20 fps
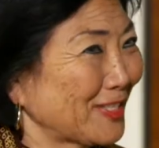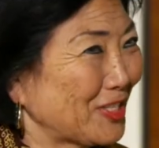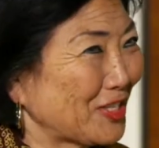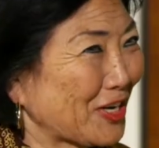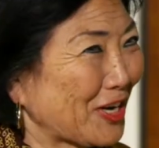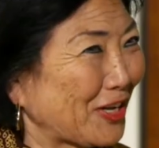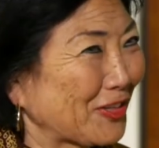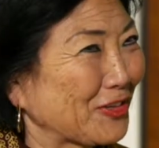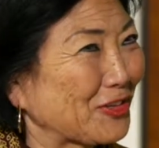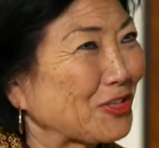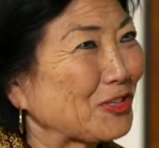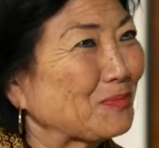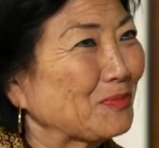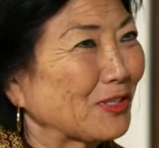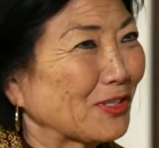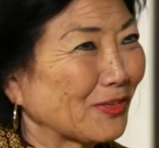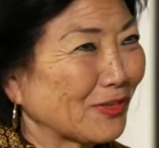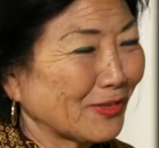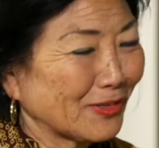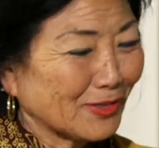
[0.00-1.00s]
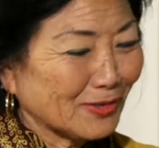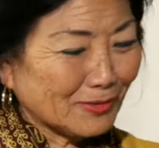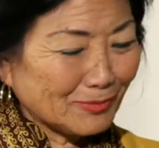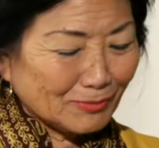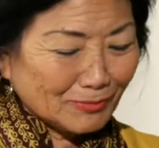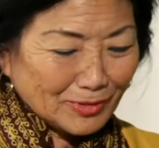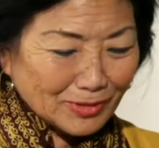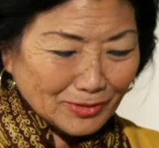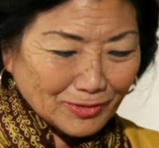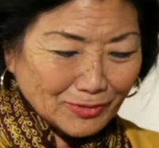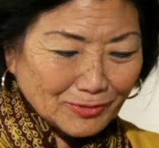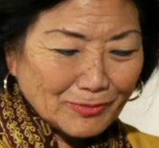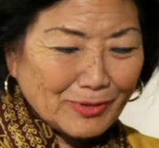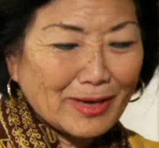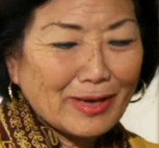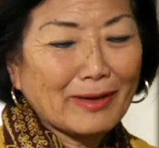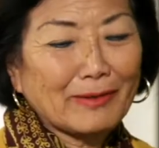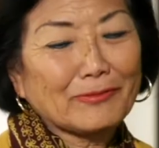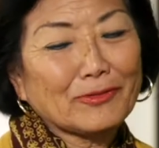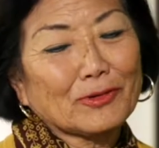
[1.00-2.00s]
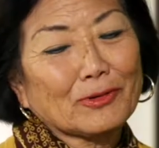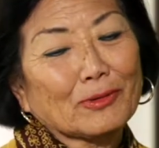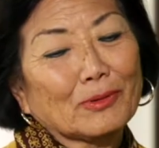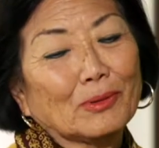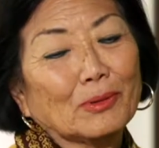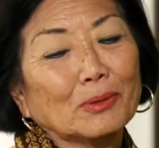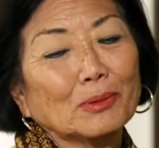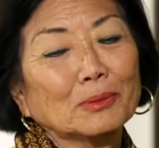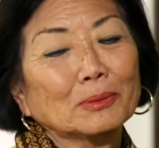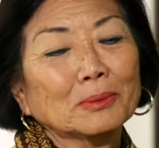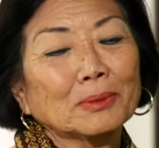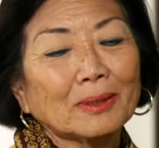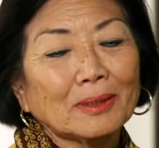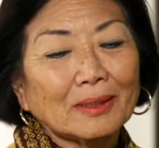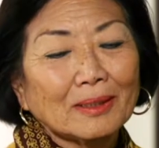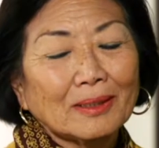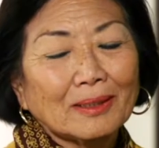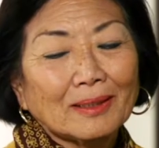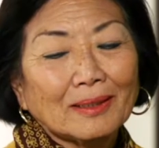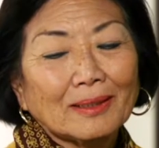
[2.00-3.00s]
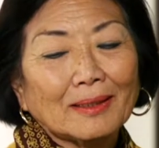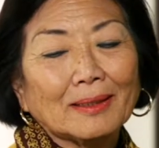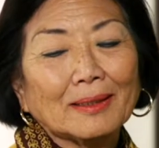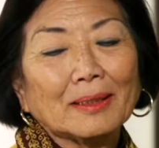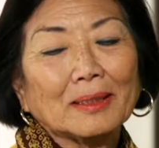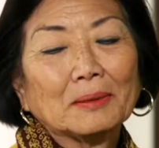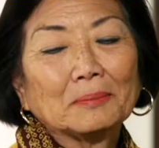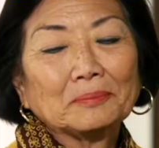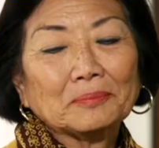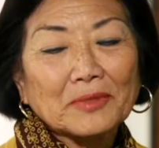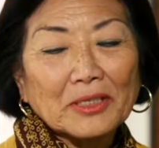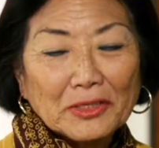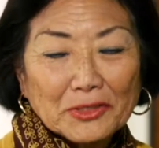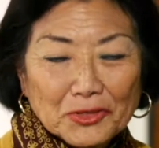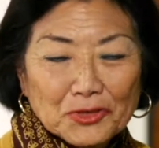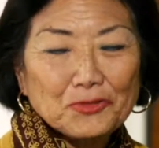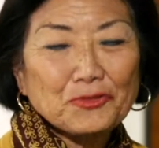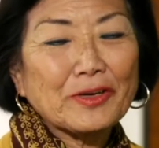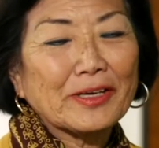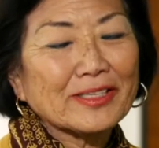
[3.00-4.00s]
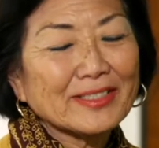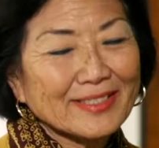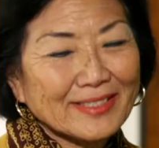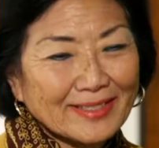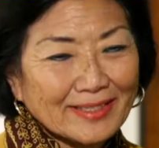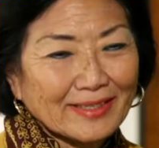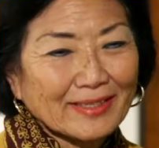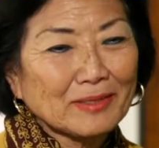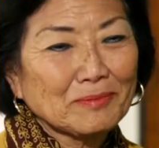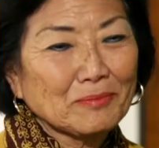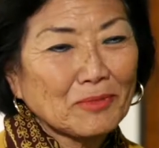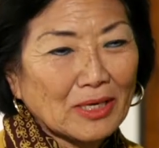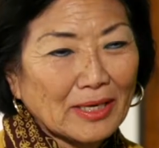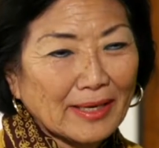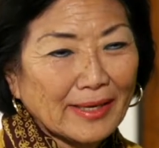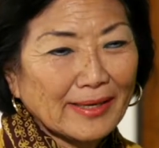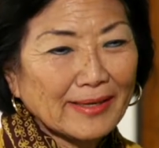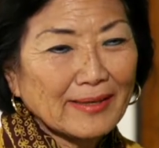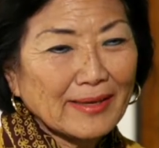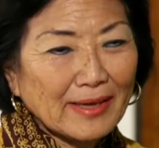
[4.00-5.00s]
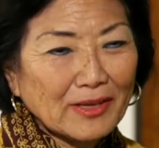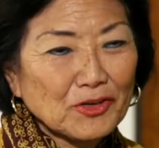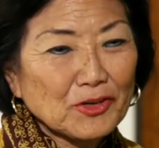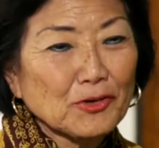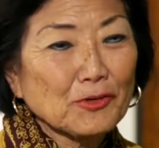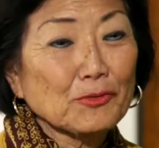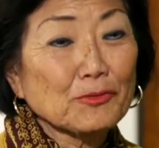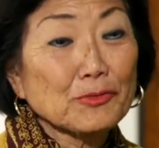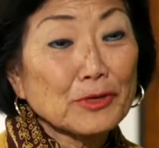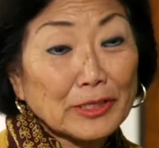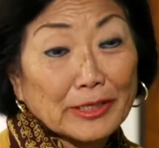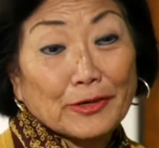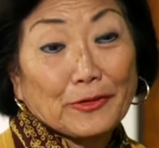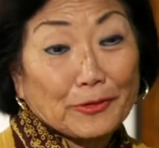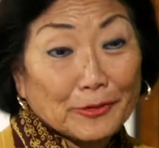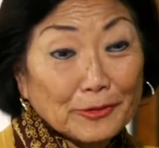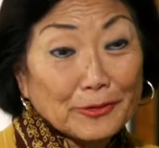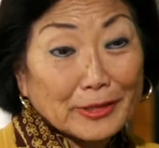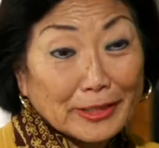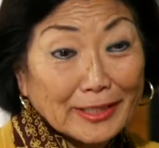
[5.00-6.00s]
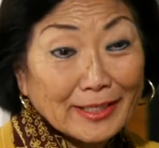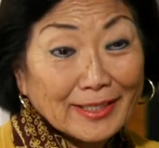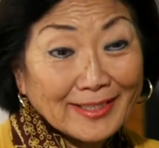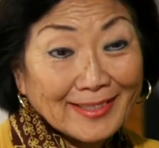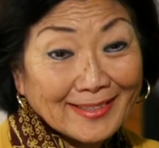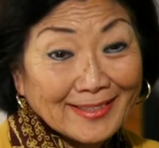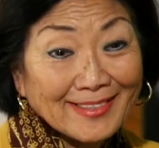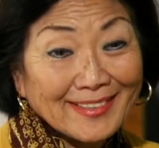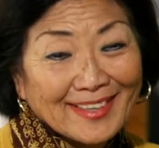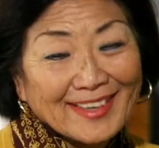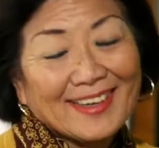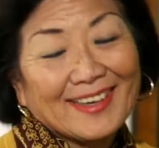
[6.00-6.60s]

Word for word: the challenge, because when you have your own um, interest in mind and you're really hurting,